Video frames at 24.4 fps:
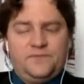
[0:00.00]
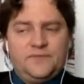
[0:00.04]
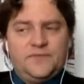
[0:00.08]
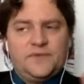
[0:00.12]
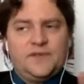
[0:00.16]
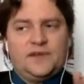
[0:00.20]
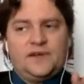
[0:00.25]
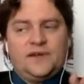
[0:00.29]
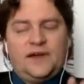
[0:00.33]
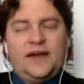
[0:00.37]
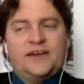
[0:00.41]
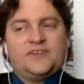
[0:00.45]

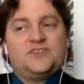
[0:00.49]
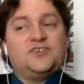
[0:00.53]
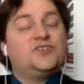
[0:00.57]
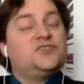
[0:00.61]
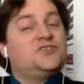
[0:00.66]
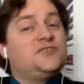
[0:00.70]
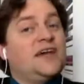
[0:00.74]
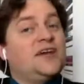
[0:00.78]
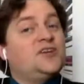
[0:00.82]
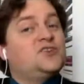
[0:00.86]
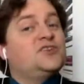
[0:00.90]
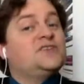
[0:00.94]
I
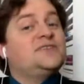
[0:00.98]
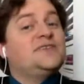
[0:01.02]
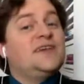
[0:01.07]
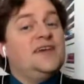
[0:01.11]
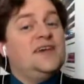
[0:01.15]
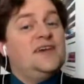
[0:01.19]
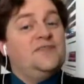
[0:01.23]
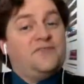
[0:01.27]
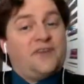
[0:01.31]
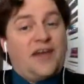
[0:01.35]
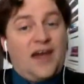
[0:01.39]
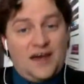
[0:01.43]
should say
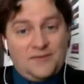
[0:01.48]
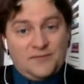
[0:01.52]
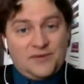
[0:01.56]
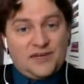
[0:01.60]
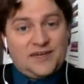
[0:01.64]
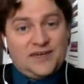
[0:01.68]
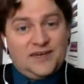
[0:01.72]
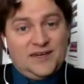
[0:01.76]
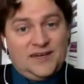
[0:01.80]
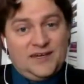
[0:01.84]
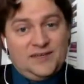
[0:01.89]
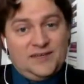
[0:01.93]
if
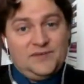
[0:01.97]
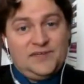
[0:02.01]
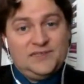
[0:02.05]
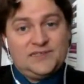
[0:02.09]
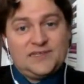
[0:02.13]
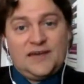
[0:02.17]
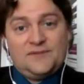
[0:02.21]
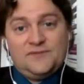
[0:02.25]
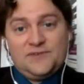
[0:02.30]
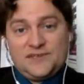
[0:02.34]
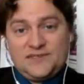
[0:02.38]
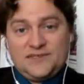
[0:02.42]
Comic-Con, because
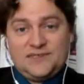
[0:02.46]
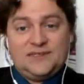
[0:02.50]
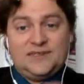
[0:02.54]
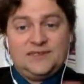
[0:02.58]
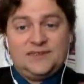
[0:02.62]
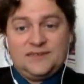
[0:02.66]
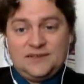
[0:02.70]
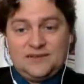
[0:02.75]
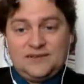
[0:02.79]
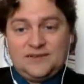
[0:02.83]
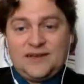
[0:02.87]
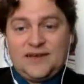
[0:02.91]
obviously
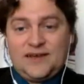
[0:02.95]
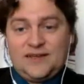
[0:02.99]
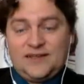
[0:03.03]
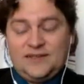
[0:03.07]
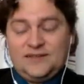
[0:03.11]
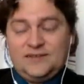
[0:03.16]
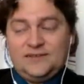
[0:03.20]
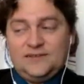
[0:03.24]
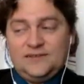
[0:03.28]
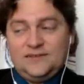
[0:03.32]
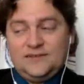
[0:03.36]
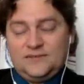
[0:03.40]
they're not
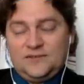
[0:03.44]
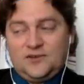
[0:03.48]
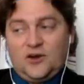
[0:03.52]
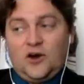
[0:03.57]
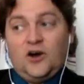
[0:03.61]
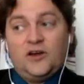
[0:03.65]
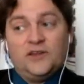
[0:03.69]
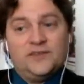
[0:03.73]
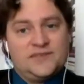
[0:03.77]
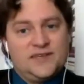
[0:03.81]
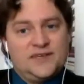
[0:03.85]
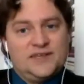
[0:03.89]

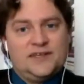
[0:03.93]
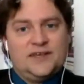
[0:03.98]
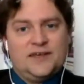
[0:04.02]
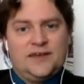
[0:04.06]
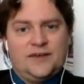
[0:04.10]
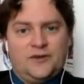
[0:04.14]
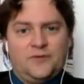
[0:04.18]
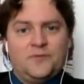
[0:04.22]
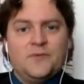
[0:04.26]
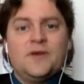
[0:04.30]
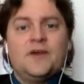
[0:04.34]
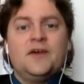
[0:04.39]
called San
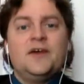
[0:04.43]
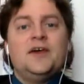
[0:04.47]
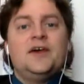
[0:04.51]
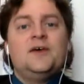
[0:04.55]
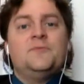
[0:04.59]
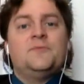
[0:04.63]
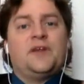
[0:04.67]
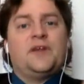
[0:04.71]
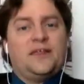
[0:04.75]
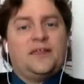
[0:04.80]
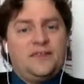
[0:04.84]
Diego, but I think